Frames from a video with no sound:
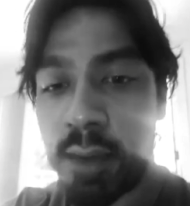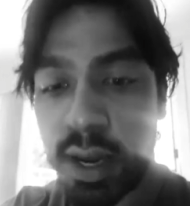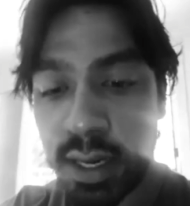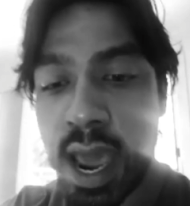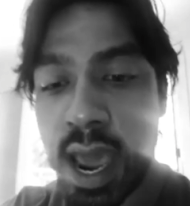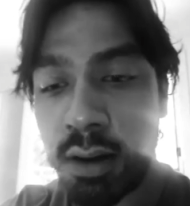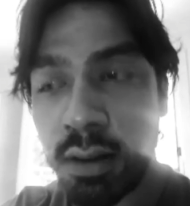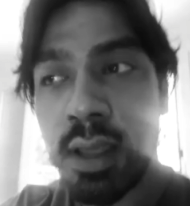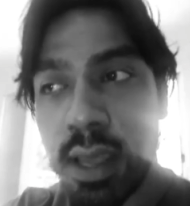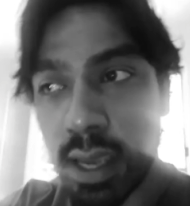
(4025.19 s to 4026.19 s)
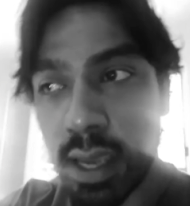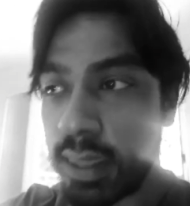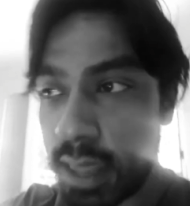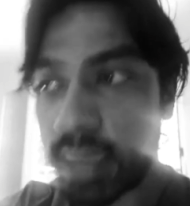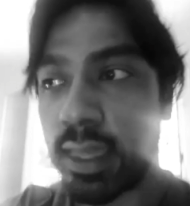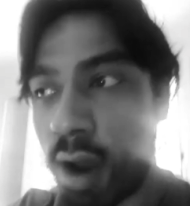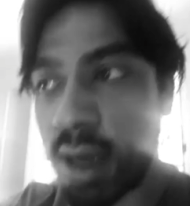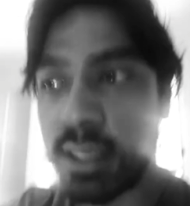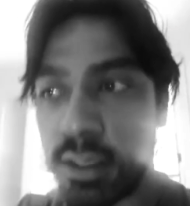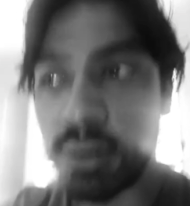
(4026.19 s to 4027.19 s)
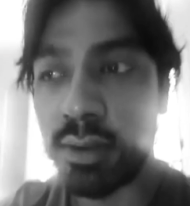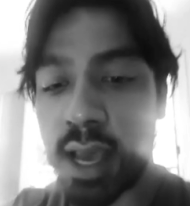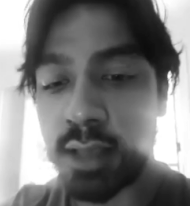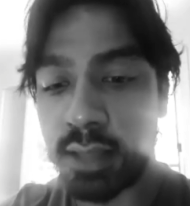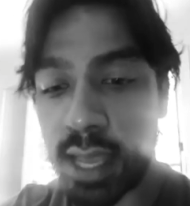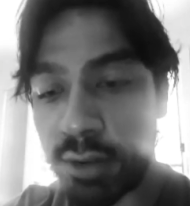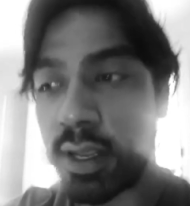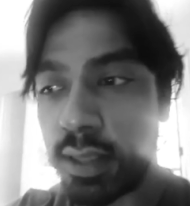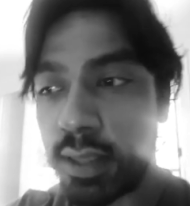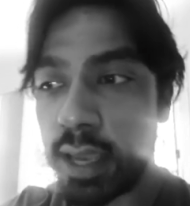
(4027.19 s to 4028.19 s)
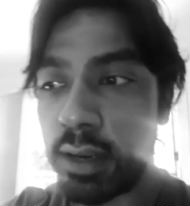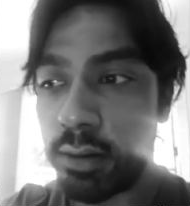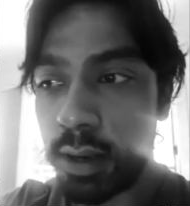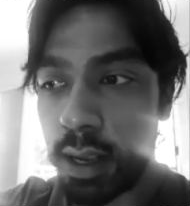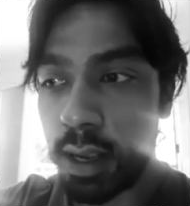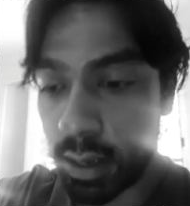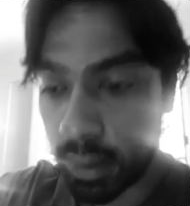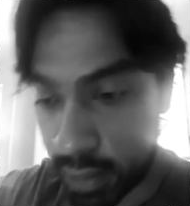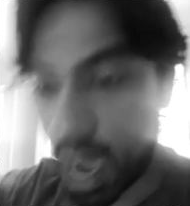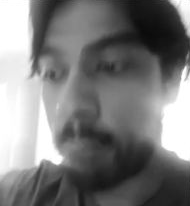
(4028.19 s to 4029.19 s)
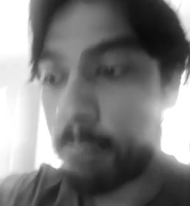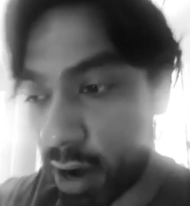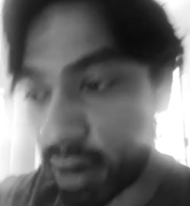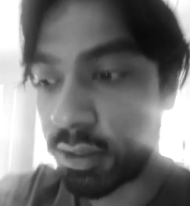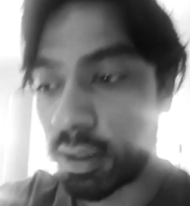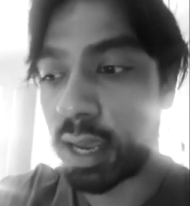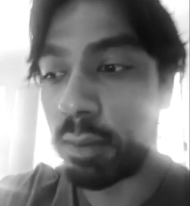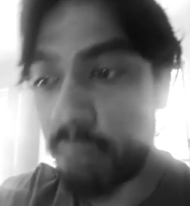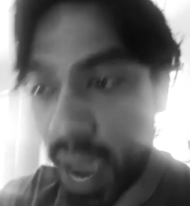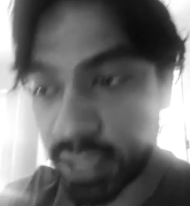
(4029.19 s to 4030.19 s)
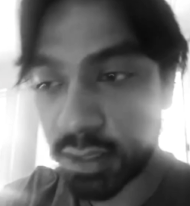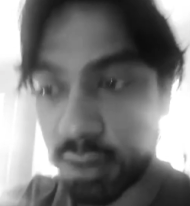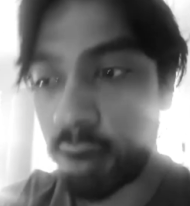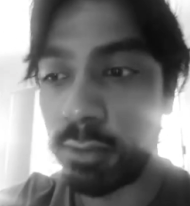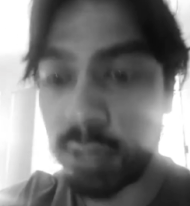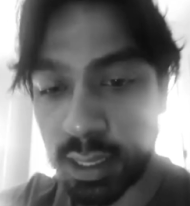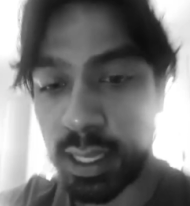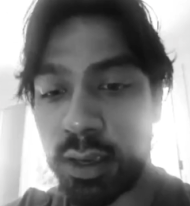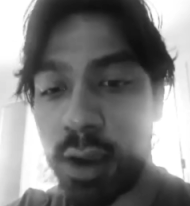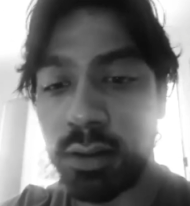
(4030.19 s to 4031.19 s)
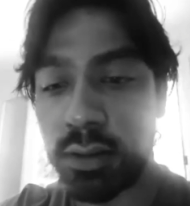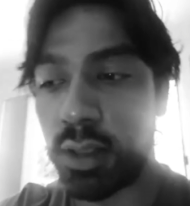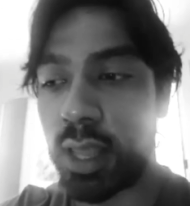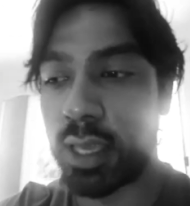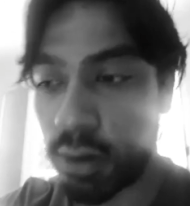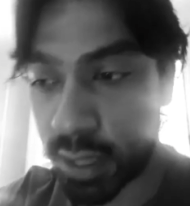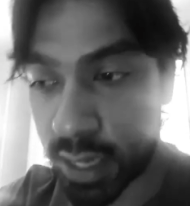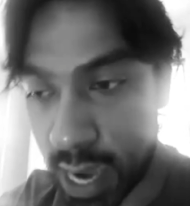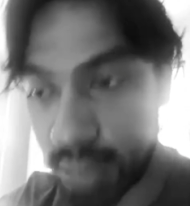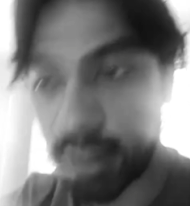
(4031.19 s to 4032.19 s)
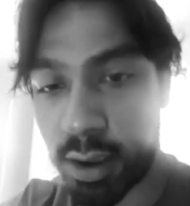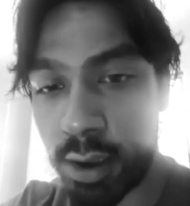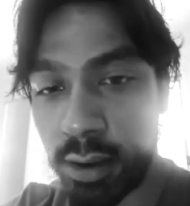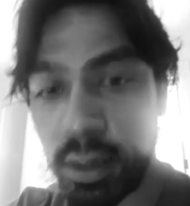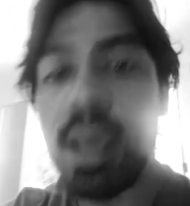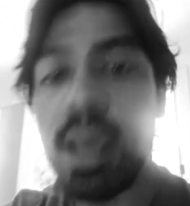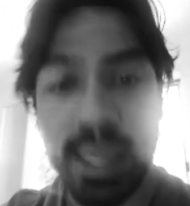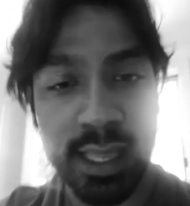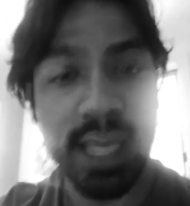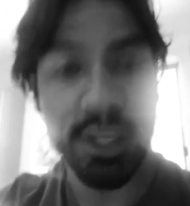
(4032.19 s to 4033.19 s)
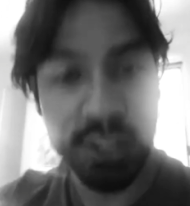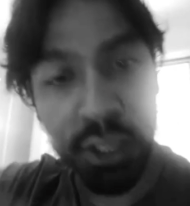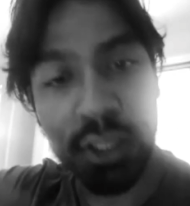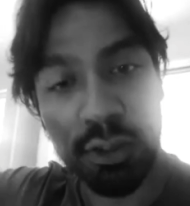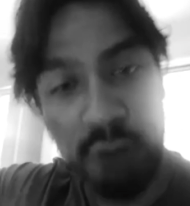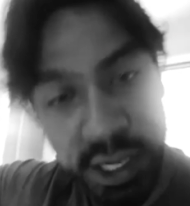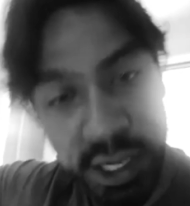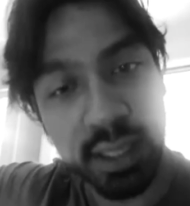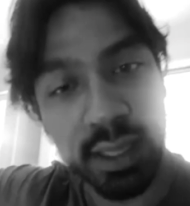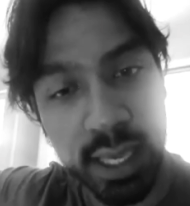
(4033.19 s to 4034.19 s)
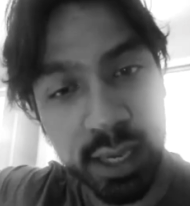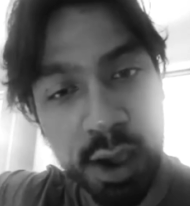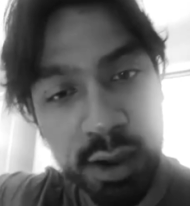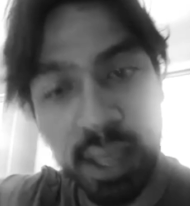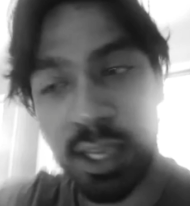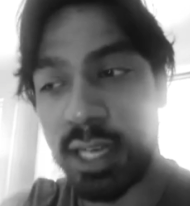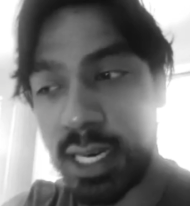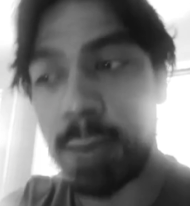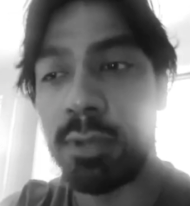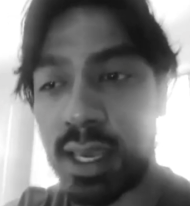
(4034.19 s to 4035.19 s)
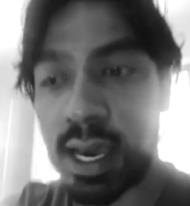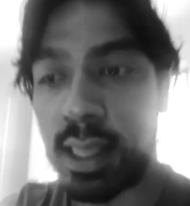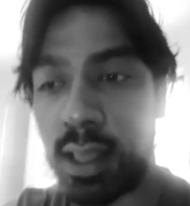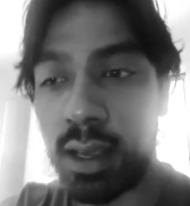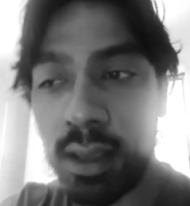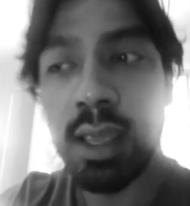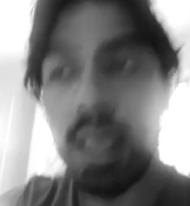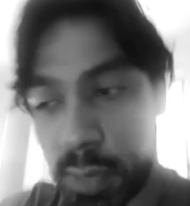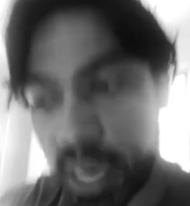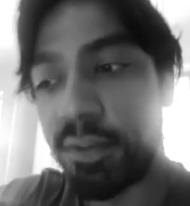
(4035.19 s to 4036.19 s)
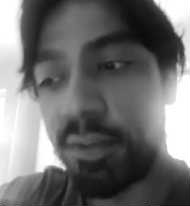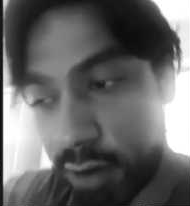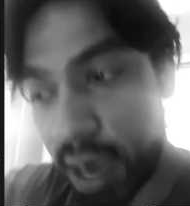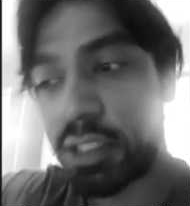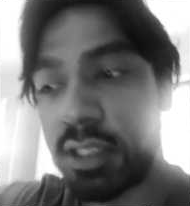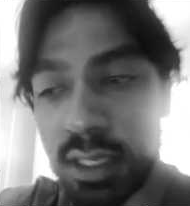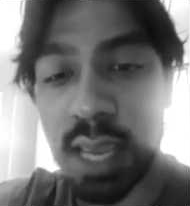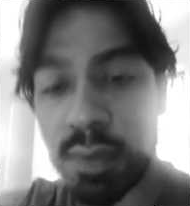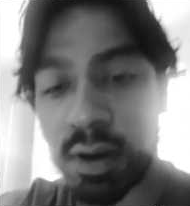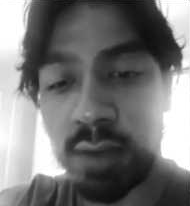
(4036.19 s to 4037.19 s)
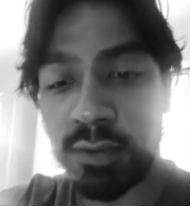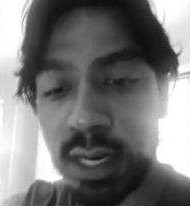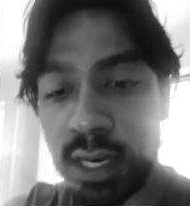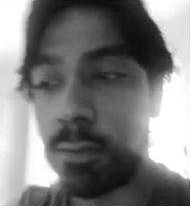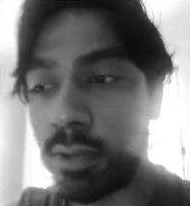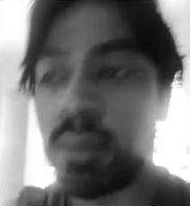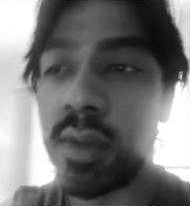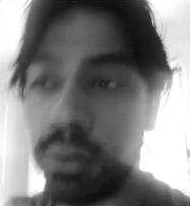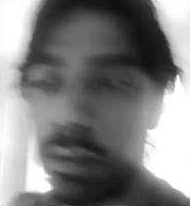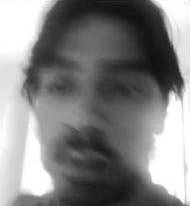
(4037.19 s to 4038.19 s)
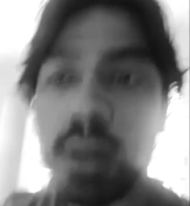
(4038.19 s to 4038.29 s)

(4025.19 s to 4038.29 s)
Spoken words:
But now, in, like, the 90s and 2000s, they upgraded to, like, base coat with clear coat. So, like, you got the color coat and the clear coat. So you'd scratch the clear coat and you'd end up with the color. But if you scratched it deep enough, you'd end up with the middle.